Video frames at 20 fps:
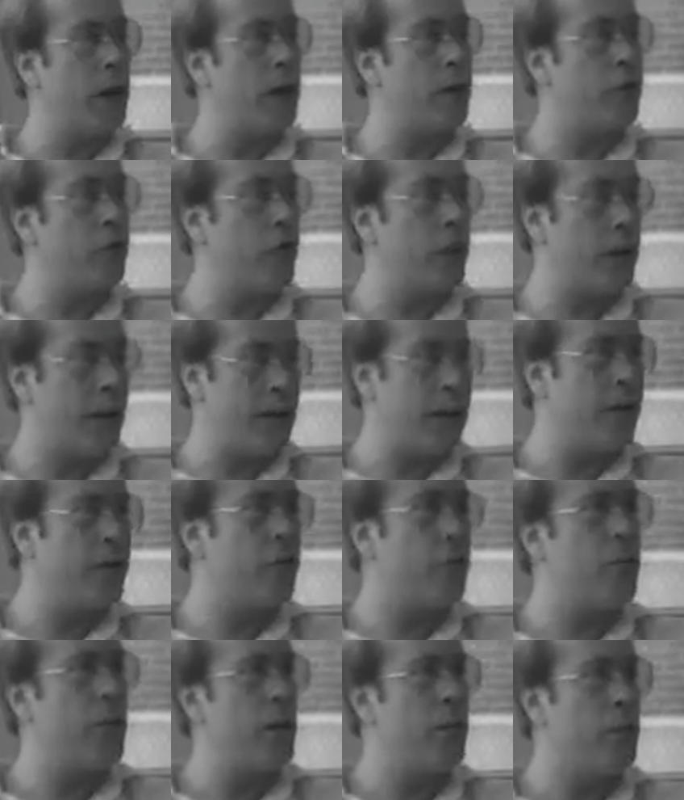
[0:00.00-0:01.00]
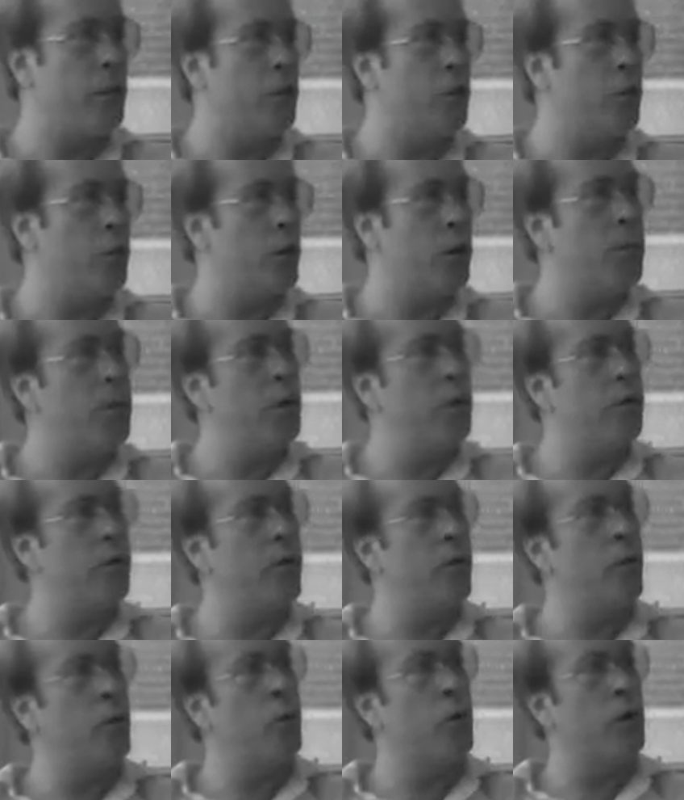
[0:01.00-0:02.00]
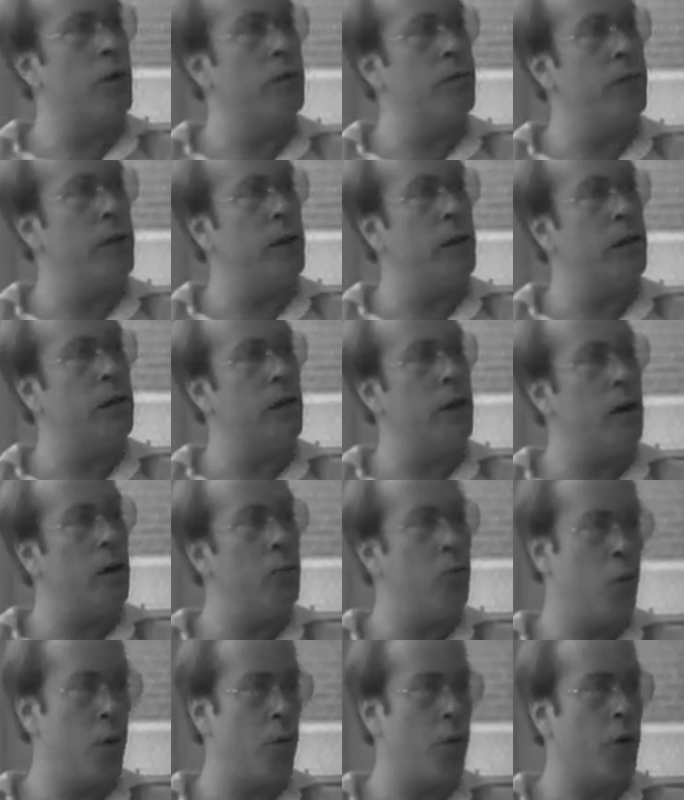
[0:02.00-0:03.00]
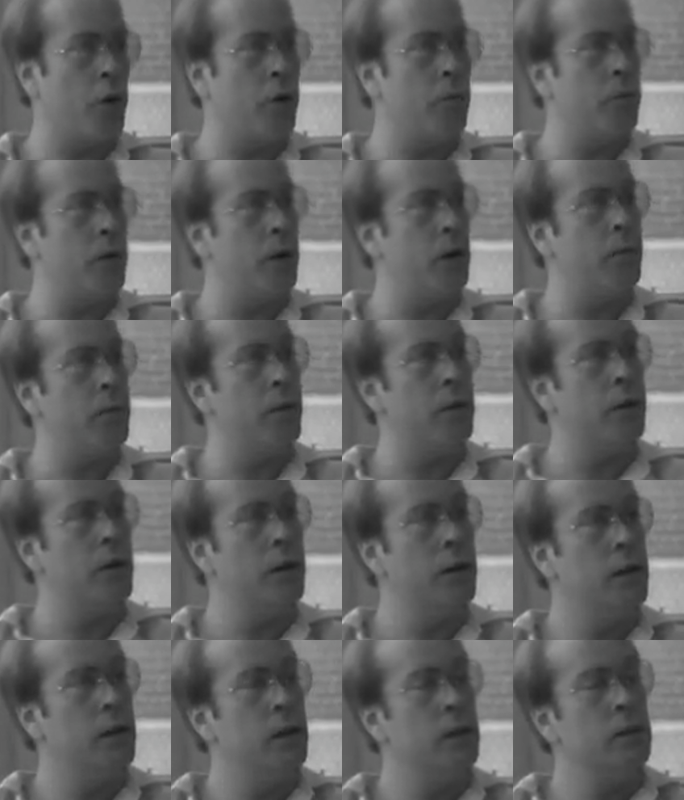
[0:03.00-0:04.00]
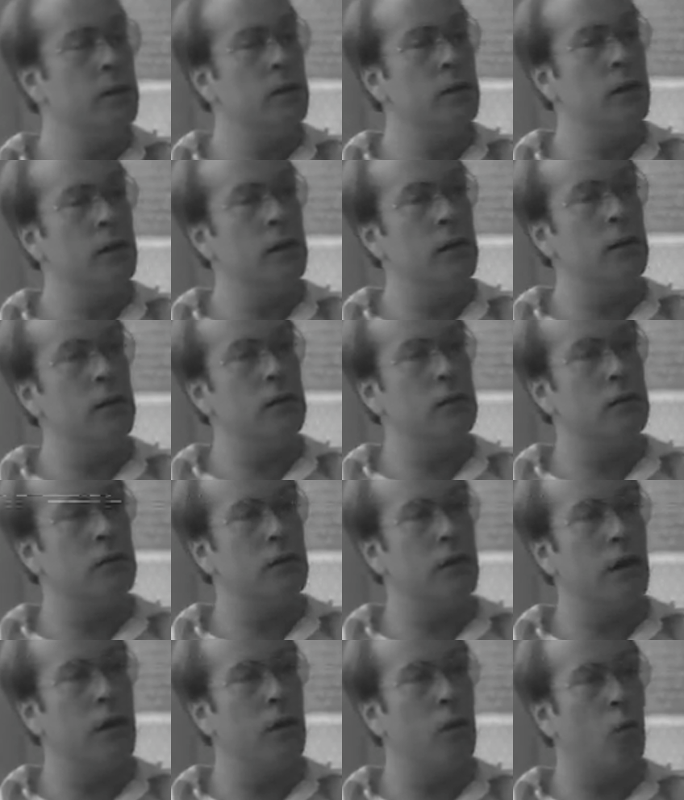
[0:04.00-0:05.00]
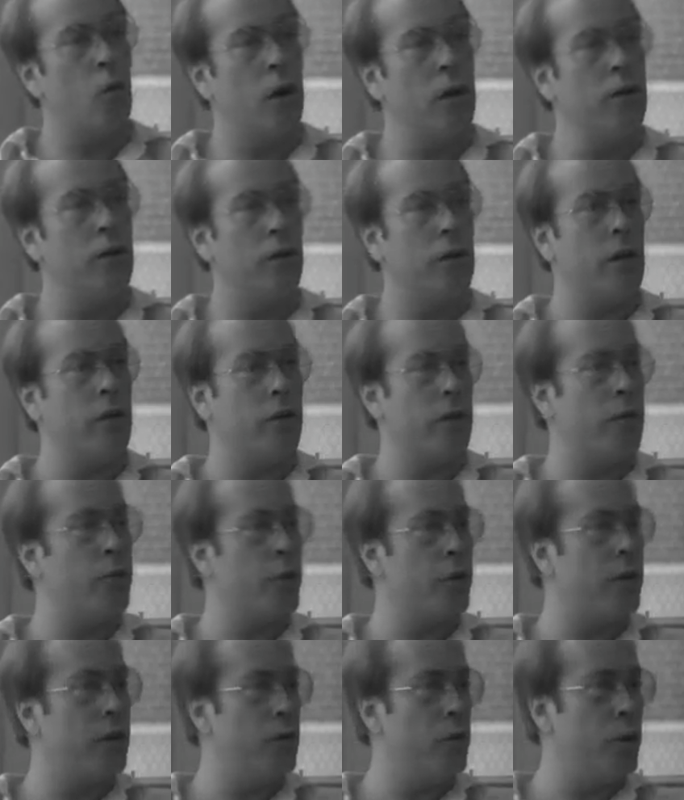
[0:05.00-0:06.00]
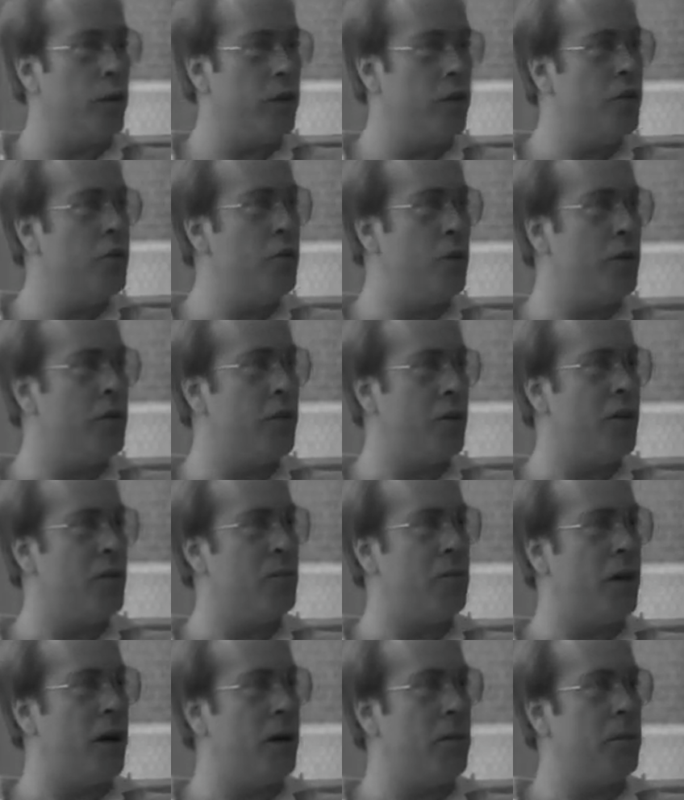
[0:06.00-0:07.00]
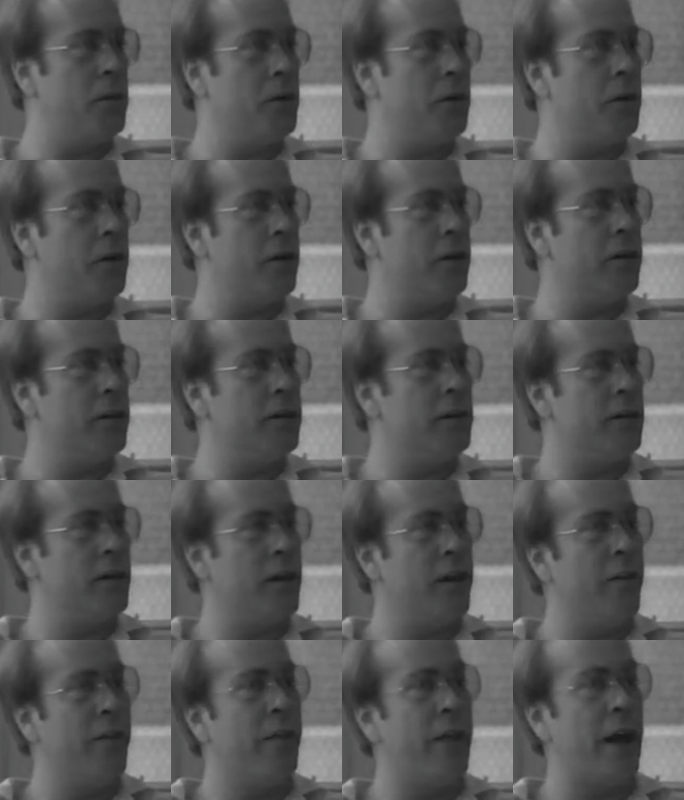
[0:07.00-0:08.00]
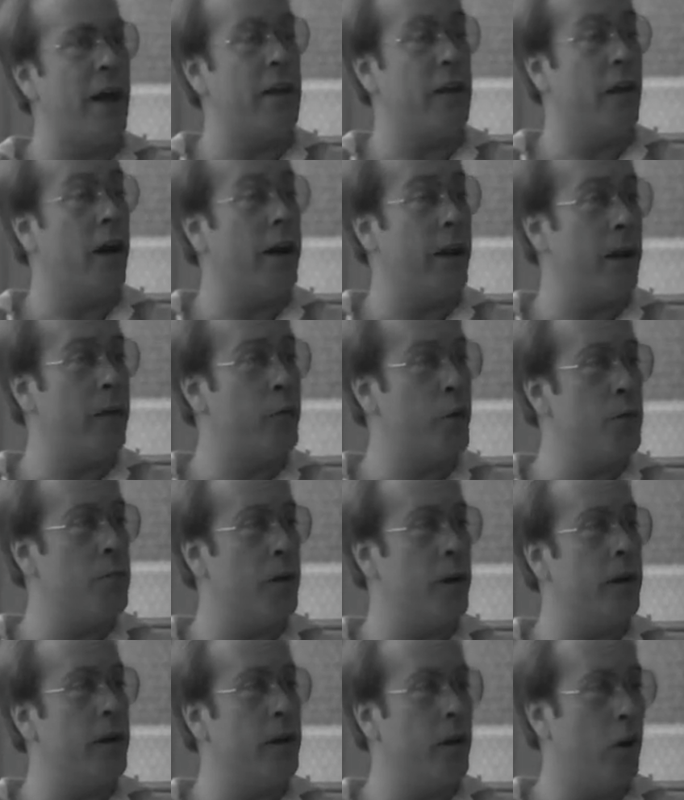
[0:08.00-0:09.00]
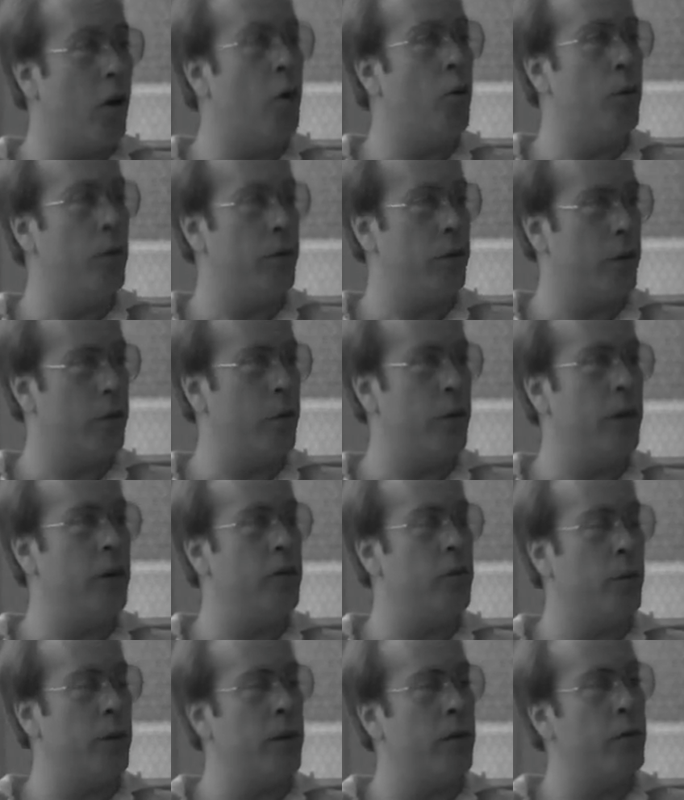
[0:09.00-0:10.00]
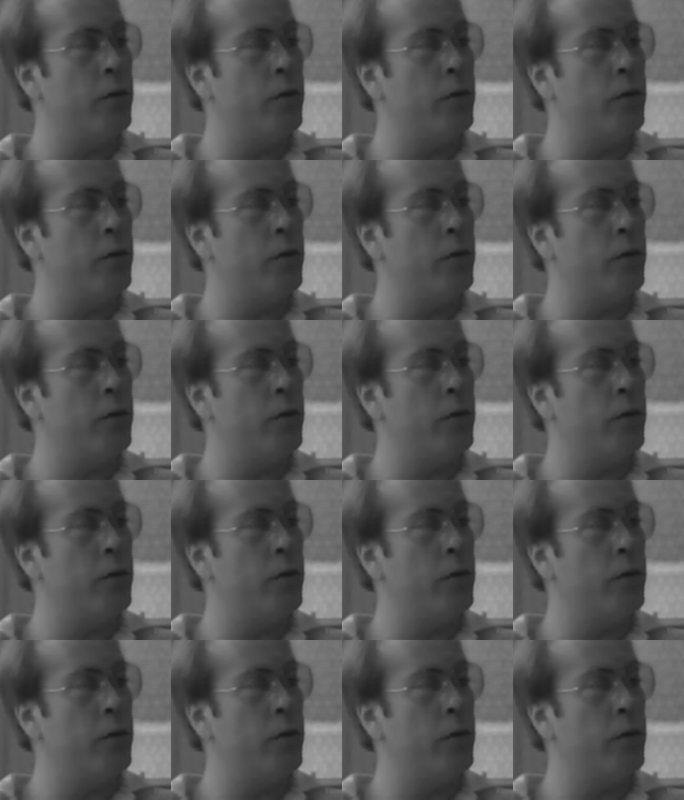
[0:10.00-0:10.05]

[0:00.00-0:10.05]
action against people who were opposed to the war in Vietnam, we were unpopular. In one sense, everything we do is unpopular, in that not everybody always agrees with